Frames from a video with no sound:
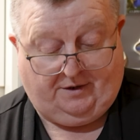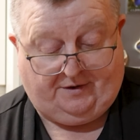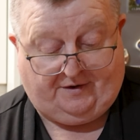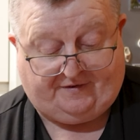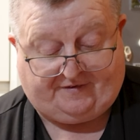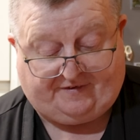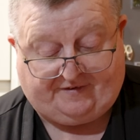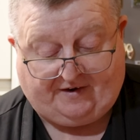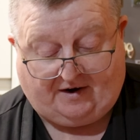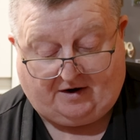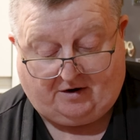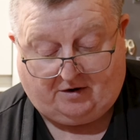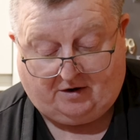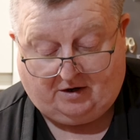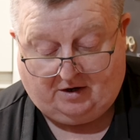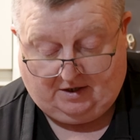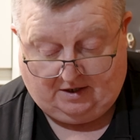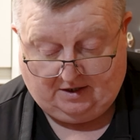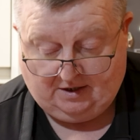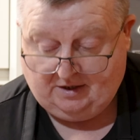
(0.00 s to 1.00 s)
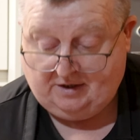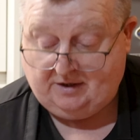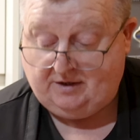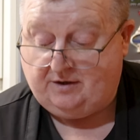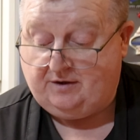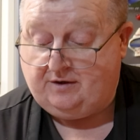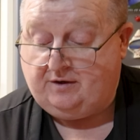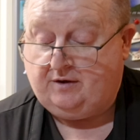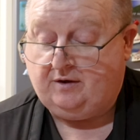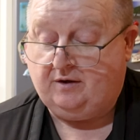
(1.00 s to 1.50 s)
this is our
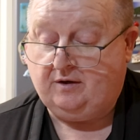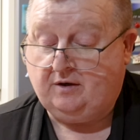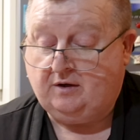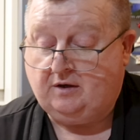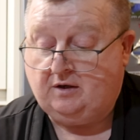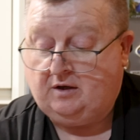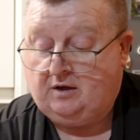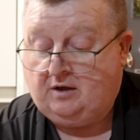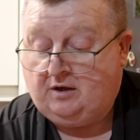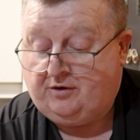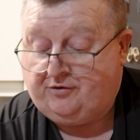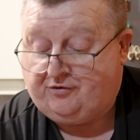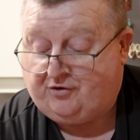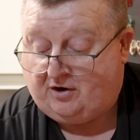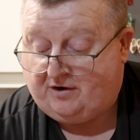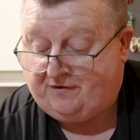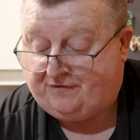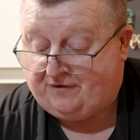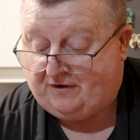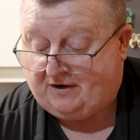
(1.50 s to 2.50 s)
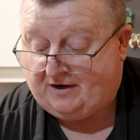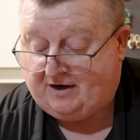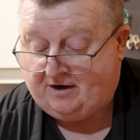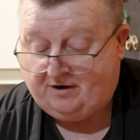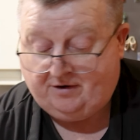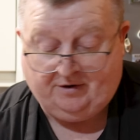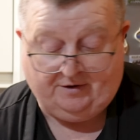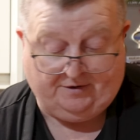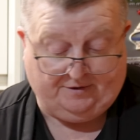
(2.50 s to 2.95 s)
trifle here.